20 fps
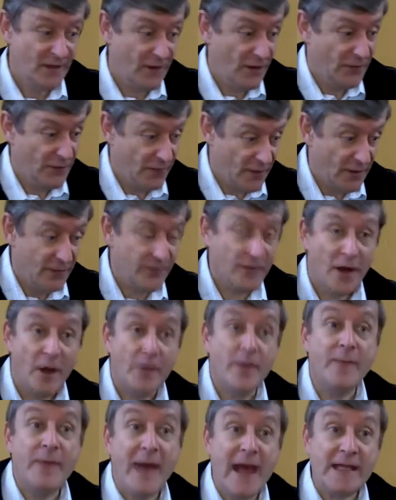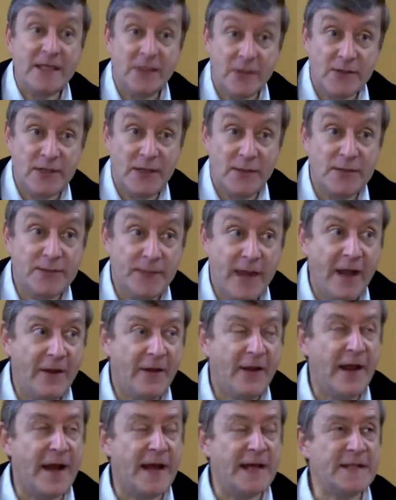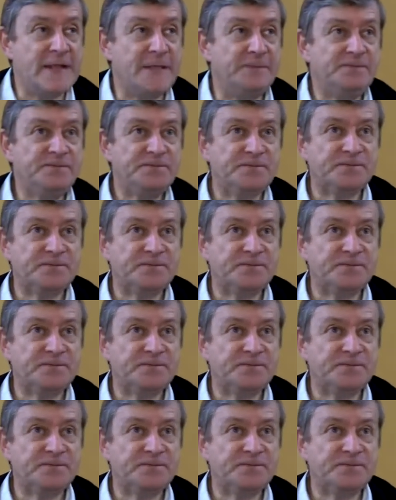on the bed because he was paralyzed.